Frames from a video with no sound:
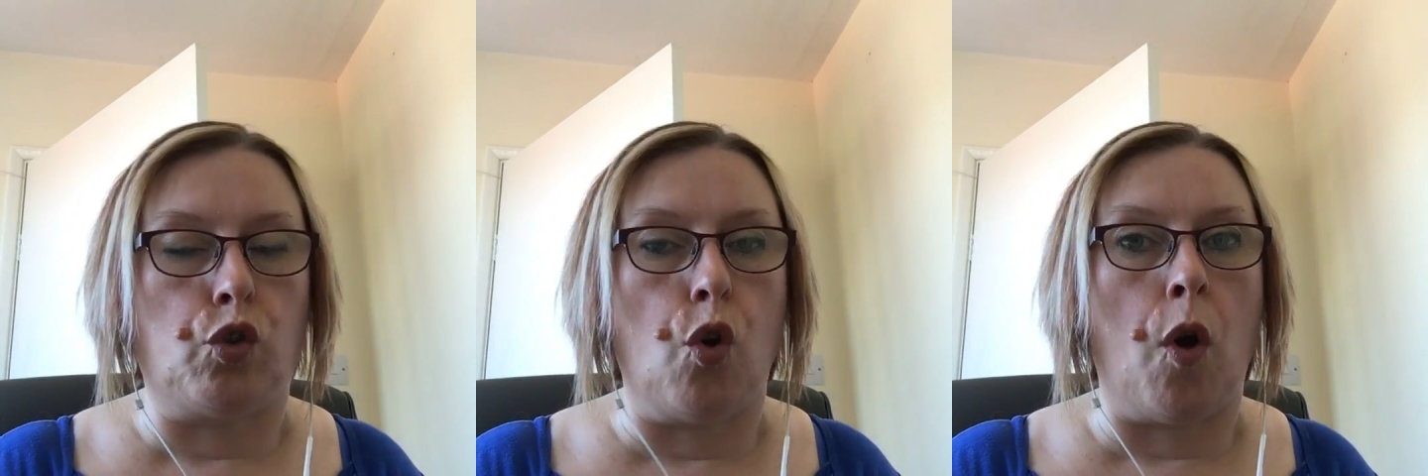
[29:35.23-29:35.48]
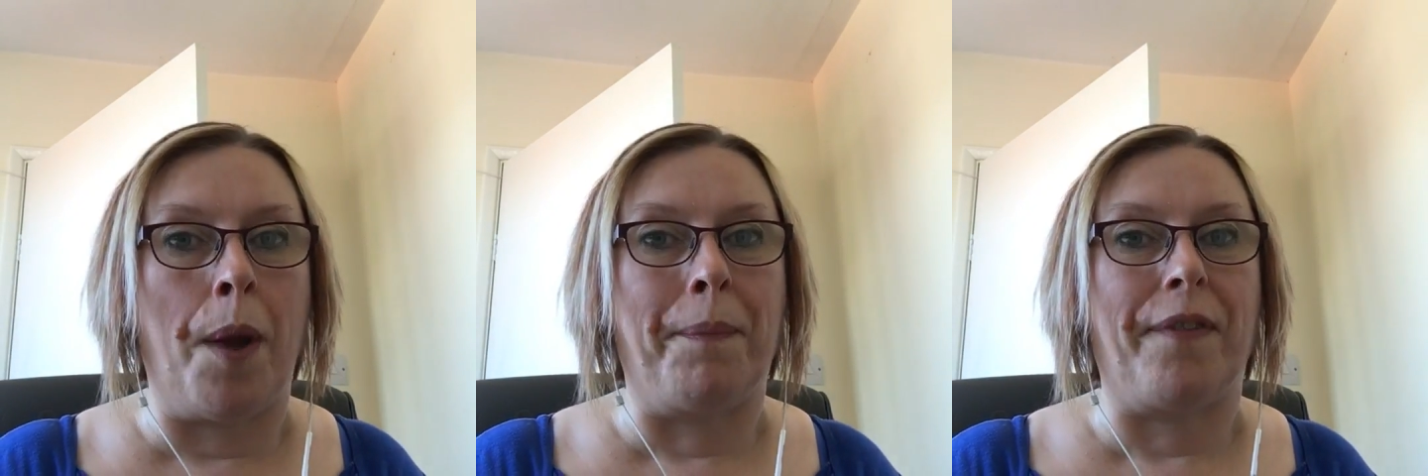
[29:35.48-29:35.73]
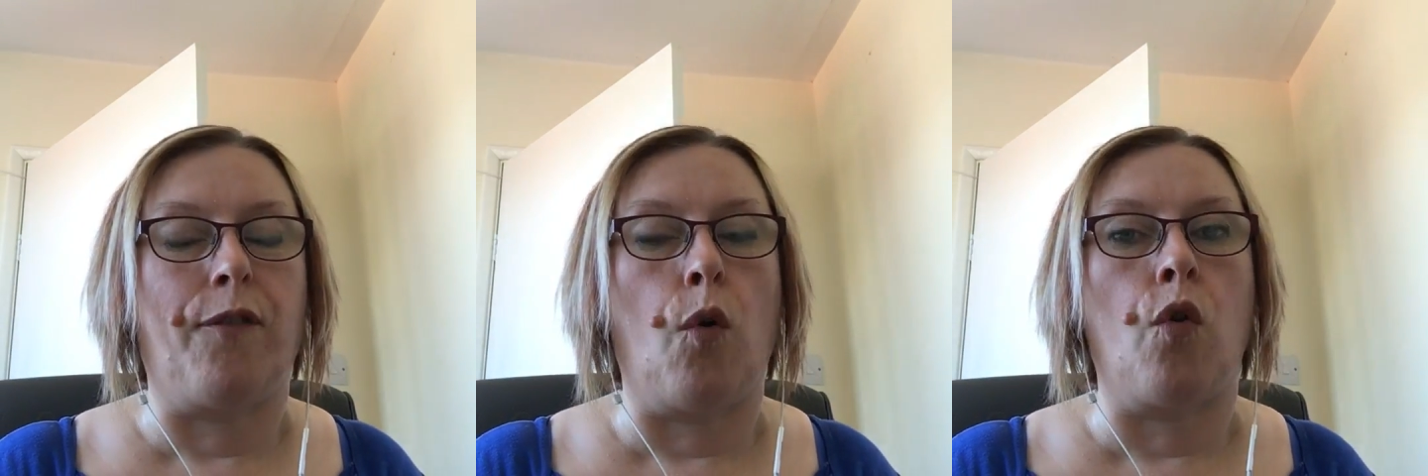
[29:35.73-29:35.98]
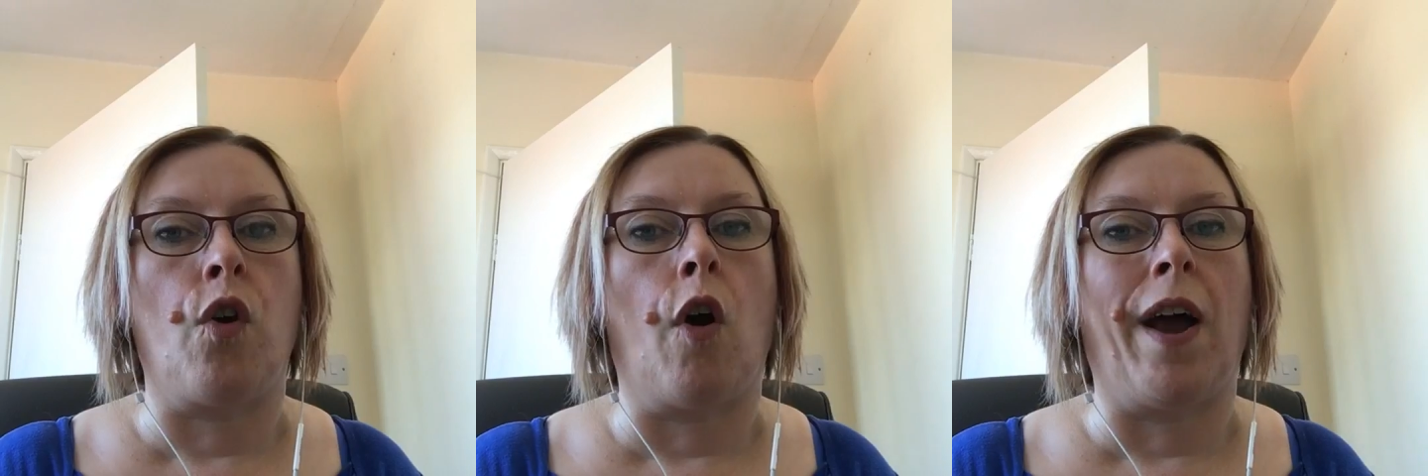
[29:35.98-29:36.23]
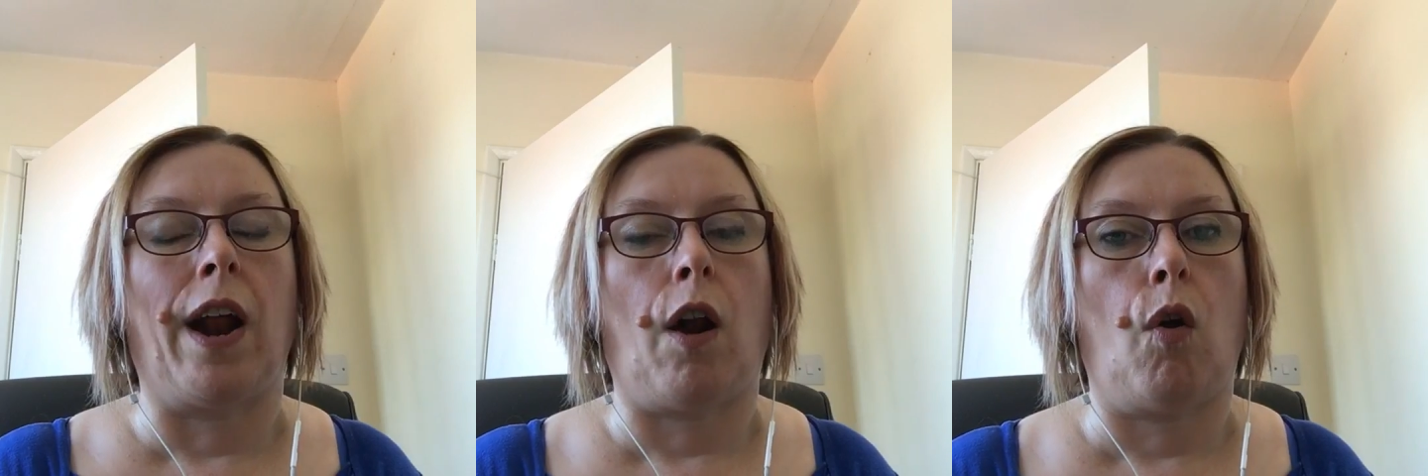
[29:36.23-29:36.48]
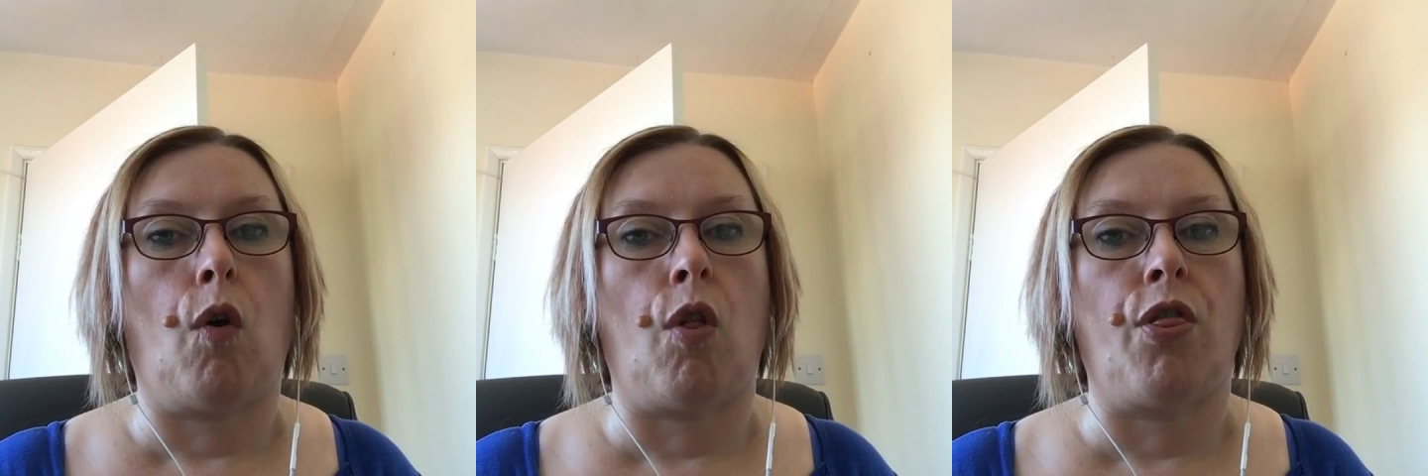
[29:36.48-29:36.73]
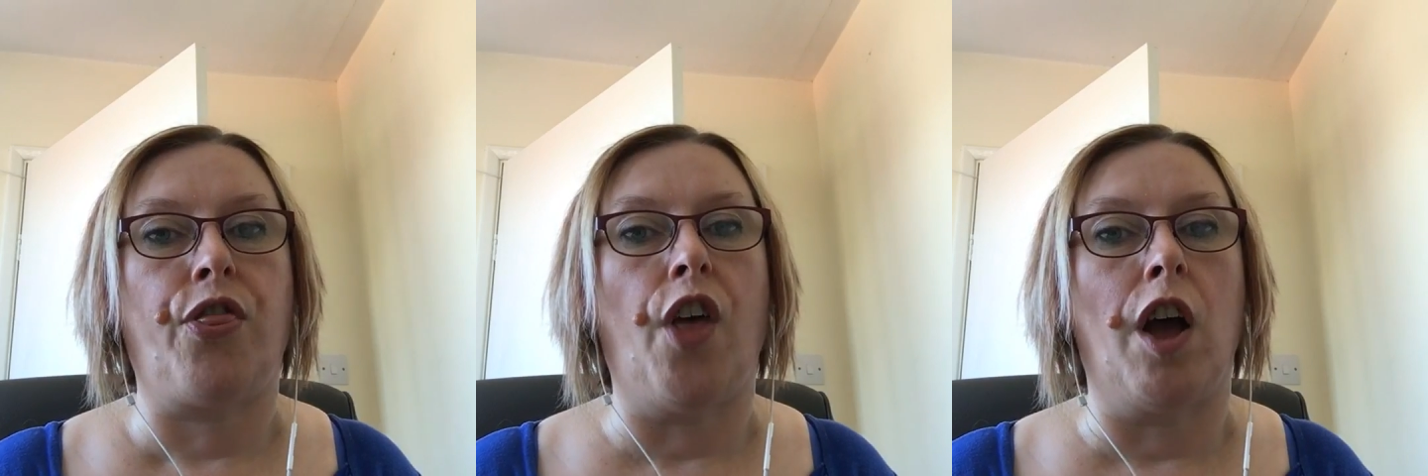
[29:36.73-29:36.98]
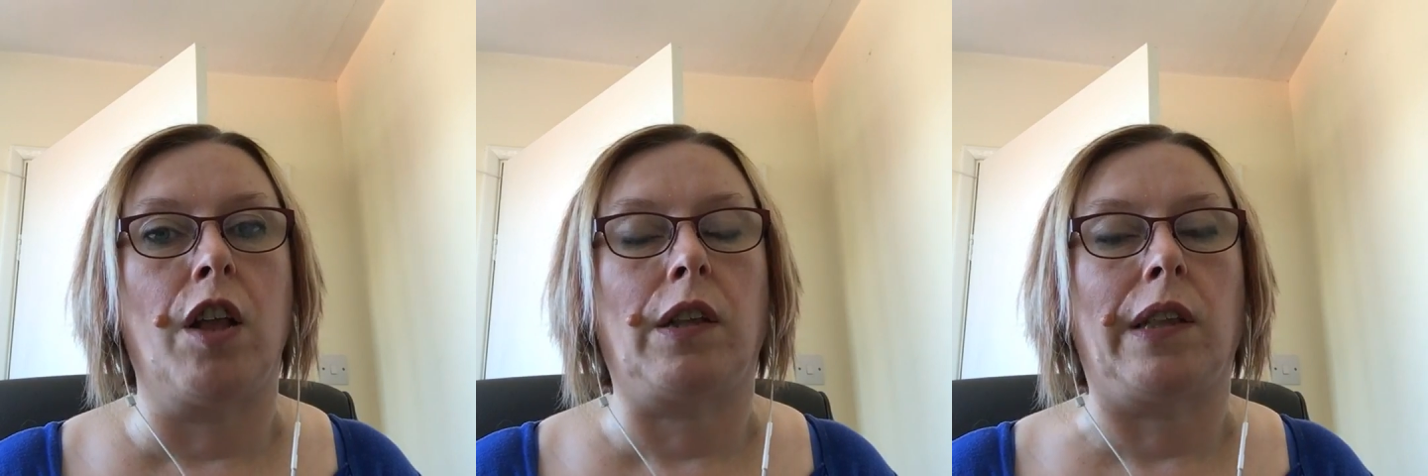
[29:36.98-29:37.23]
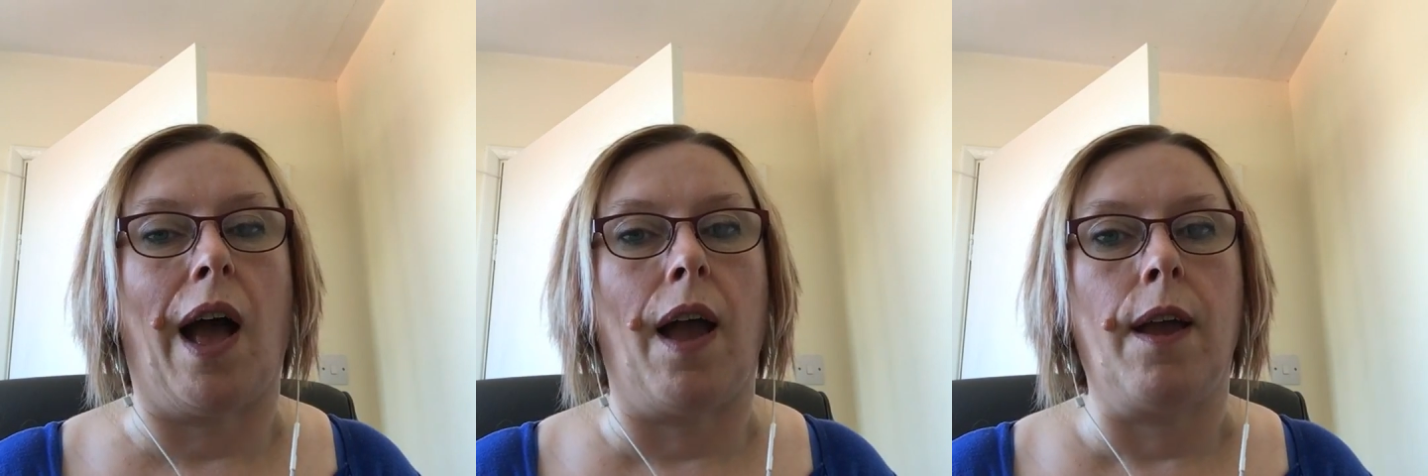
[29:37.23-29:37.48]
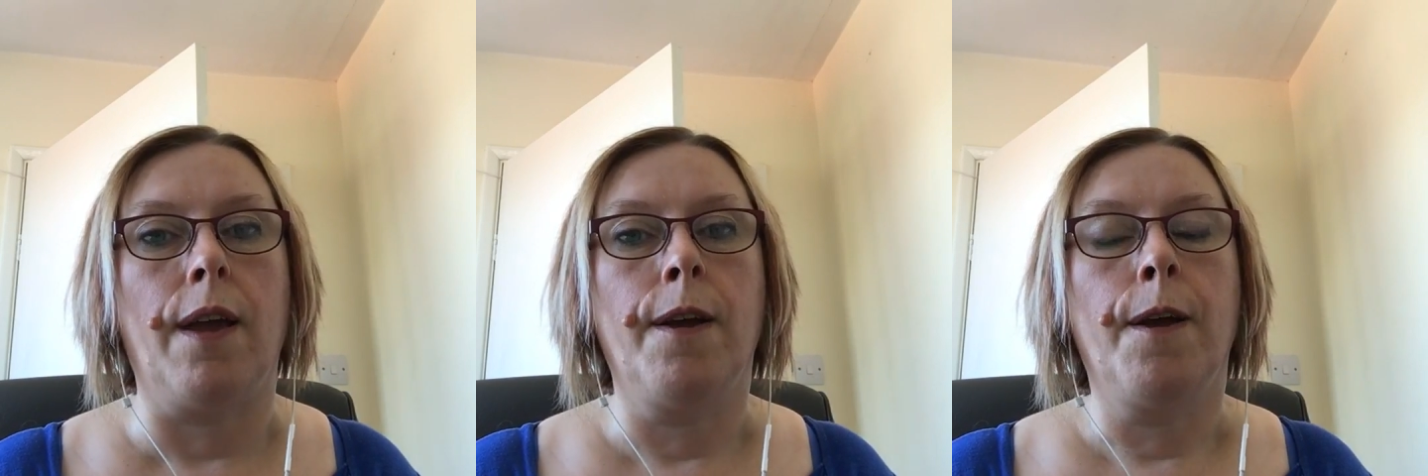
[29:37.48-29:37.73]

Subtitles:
join before 9 o'clock on Thursday,